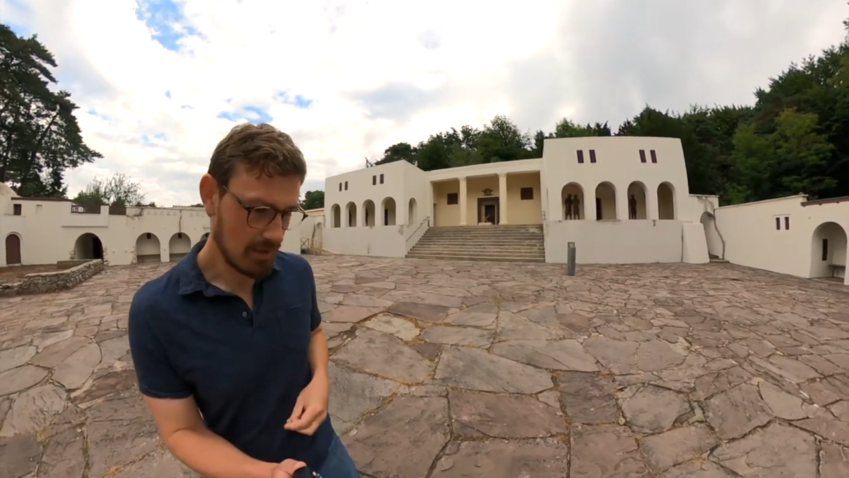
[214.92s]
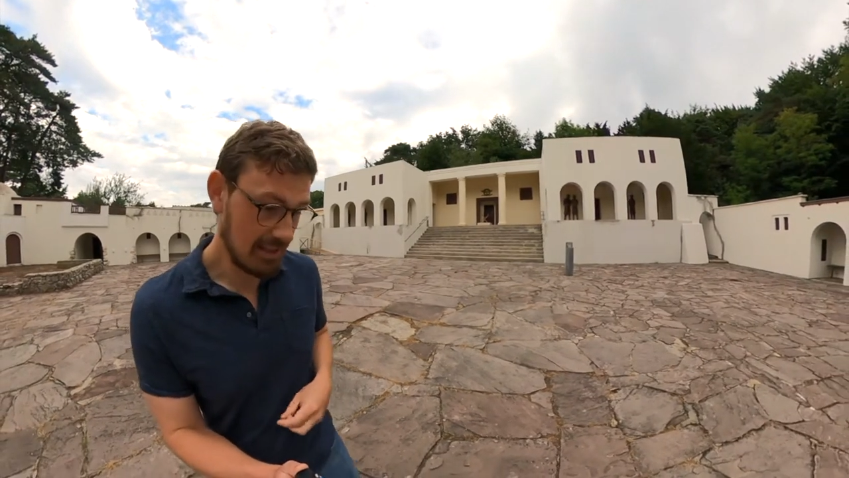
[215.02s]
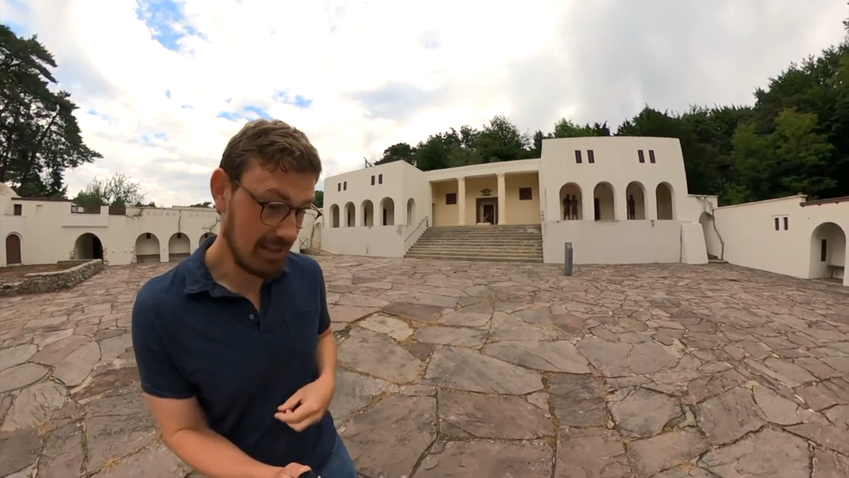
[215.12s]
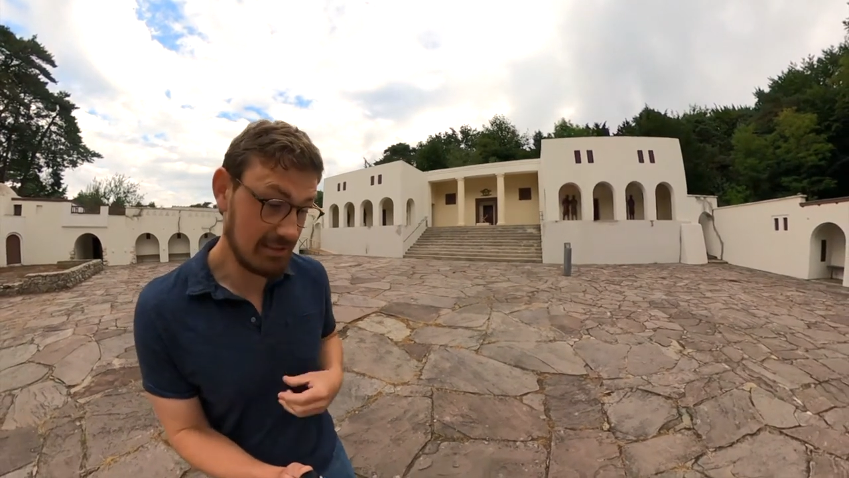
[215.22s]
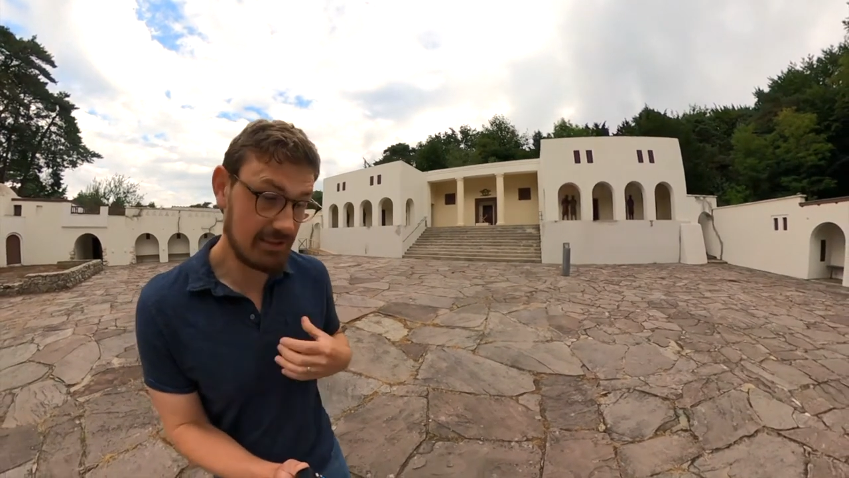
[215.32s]

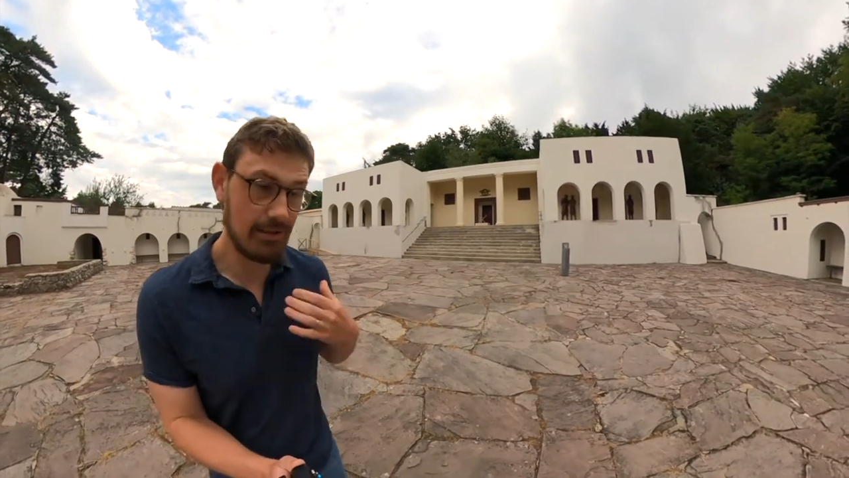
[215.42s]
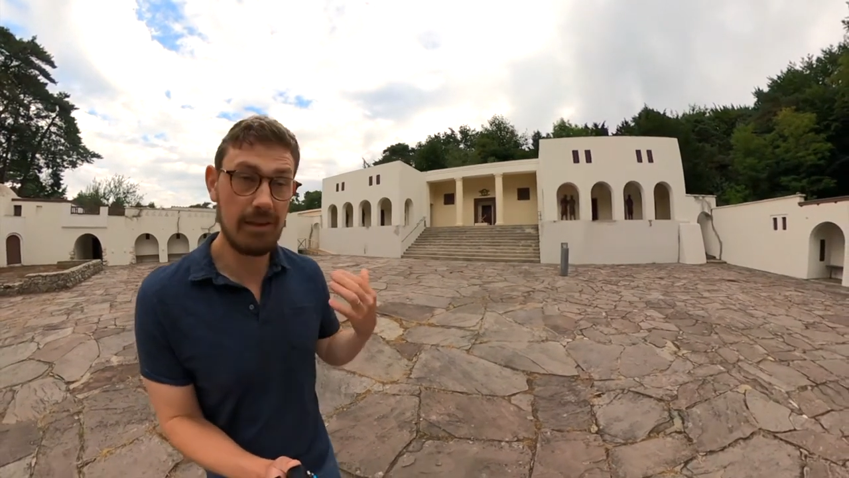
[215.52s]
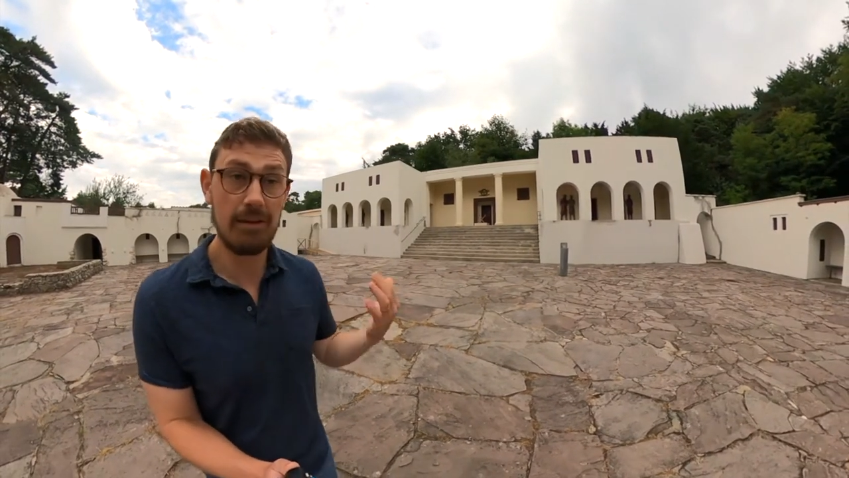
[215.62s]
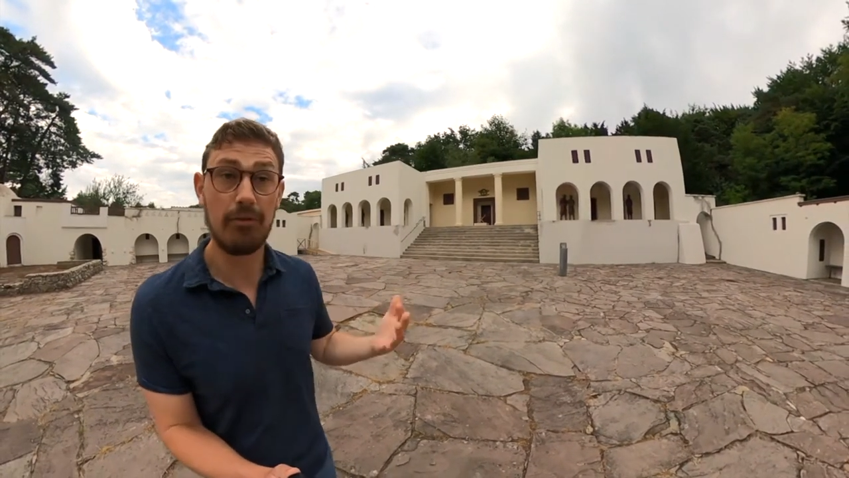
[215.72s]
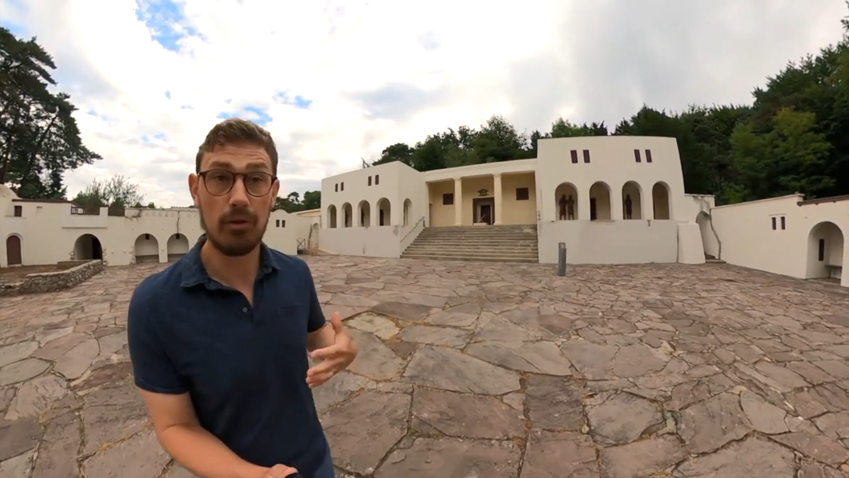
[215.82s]
That's
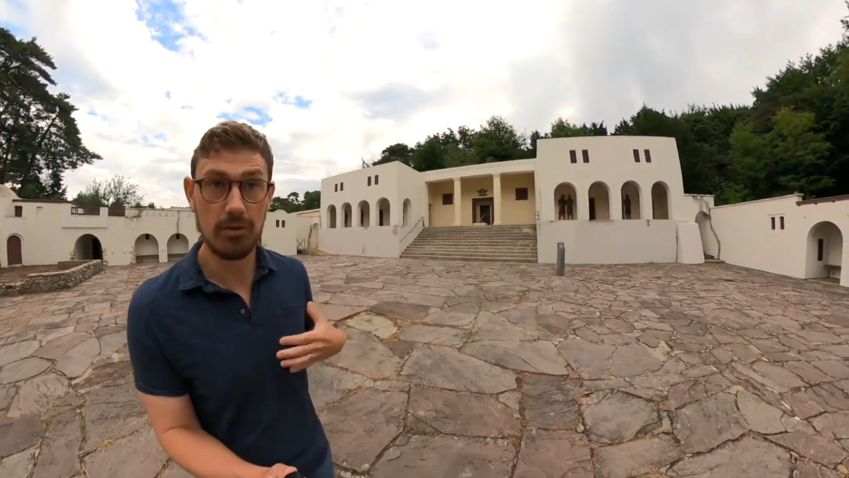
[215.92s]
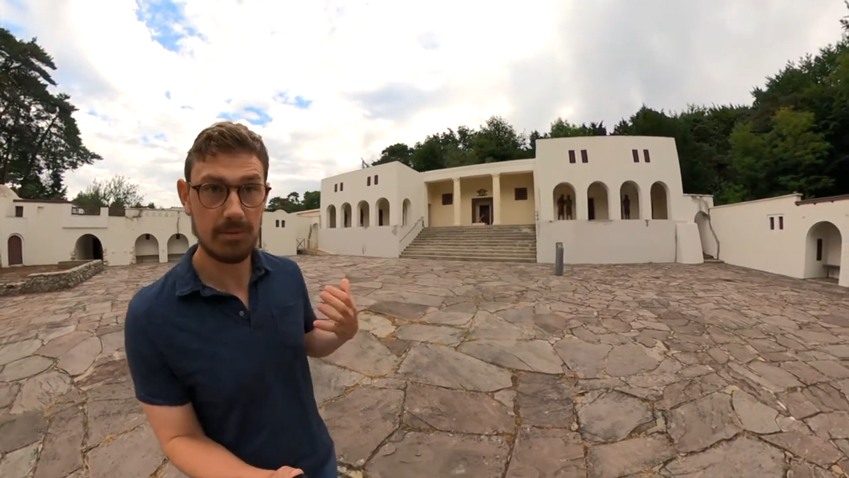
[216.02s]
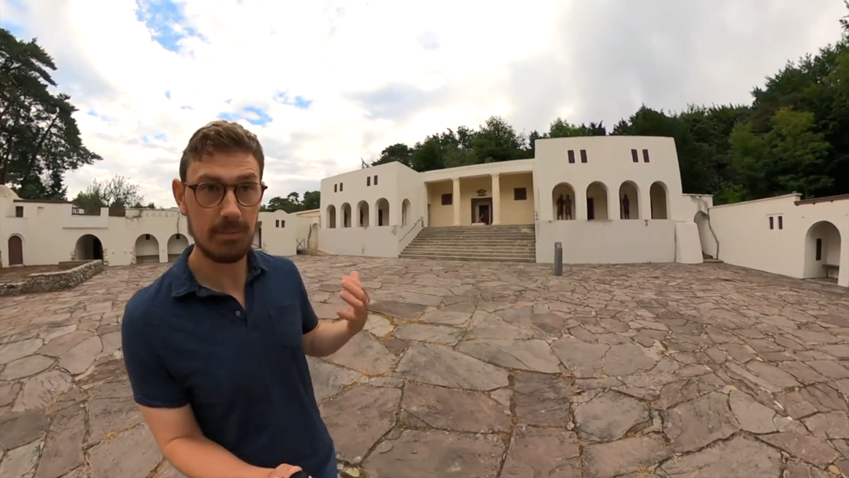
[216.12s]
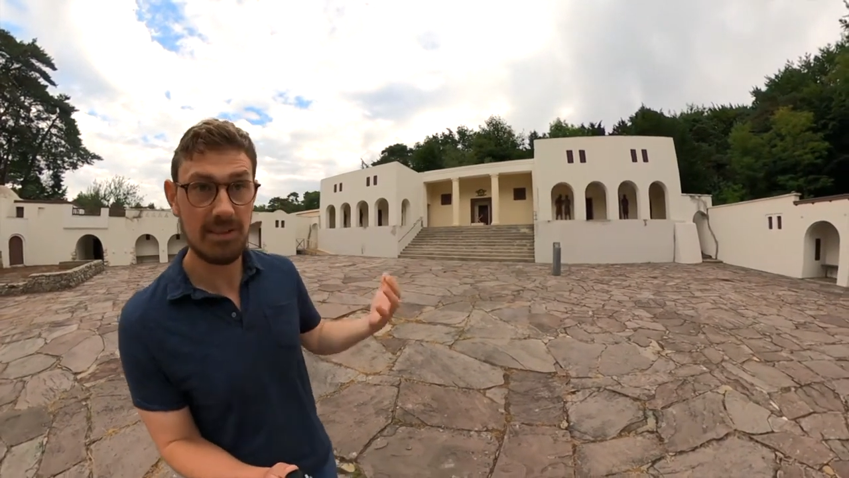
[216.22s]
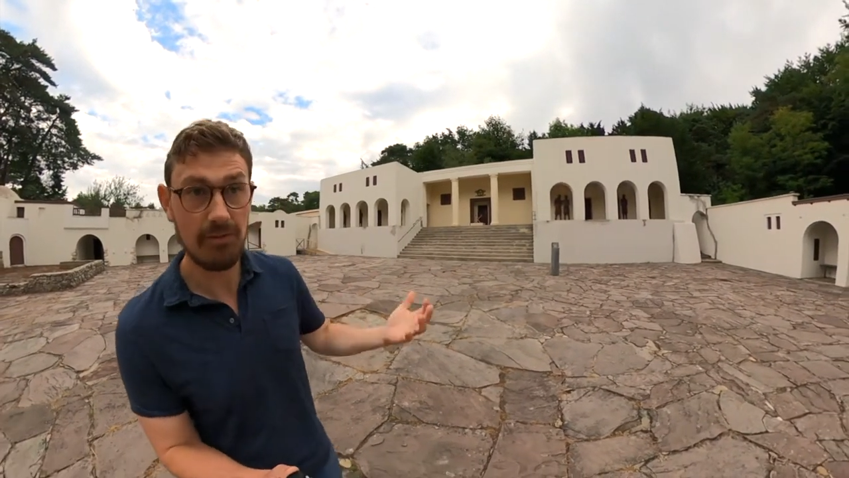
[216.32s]
for
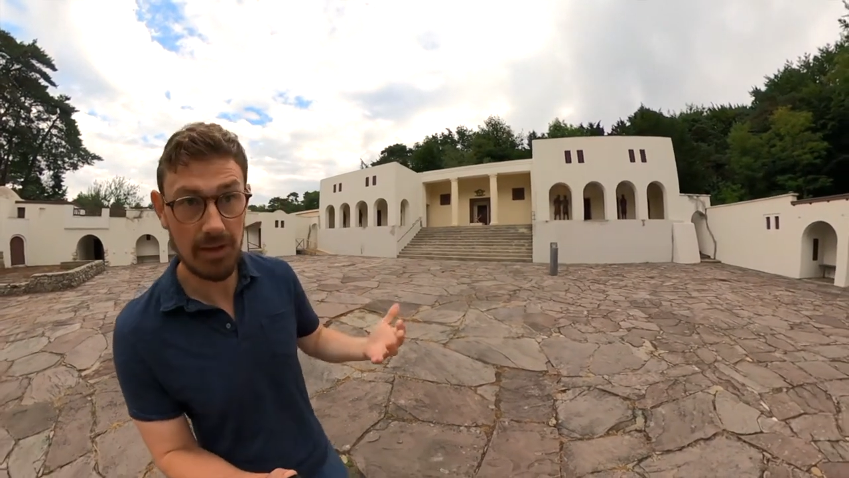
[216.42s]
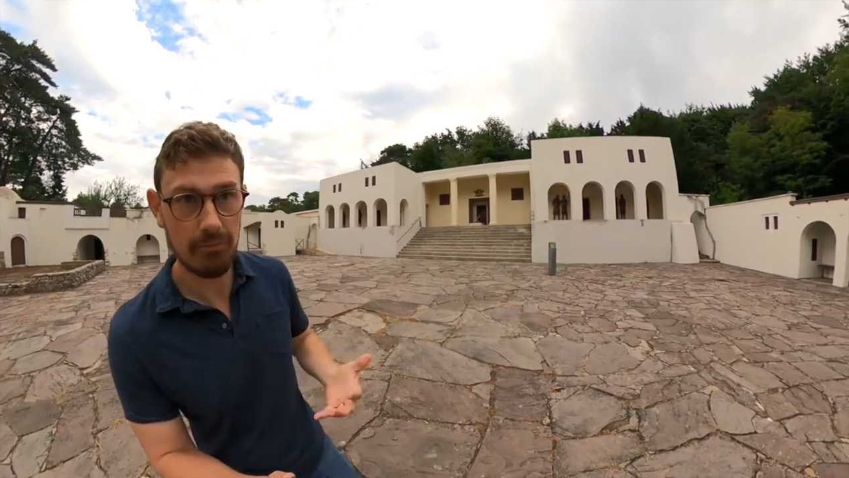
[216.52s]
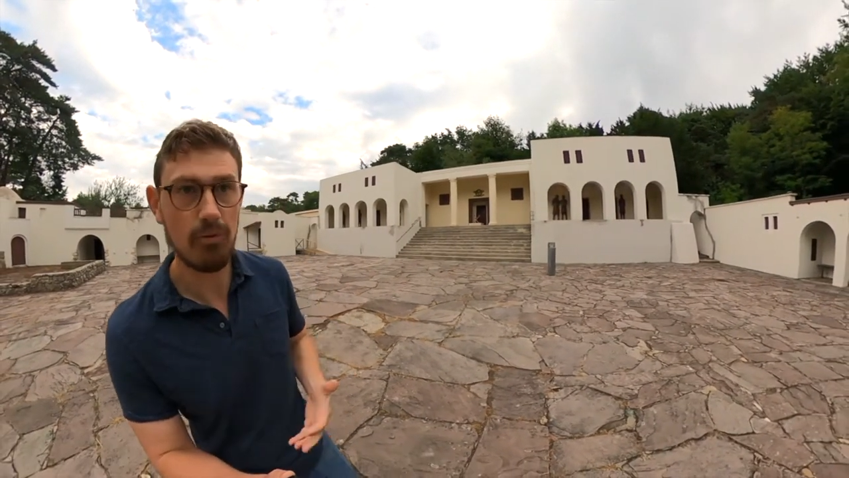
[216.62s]
specifically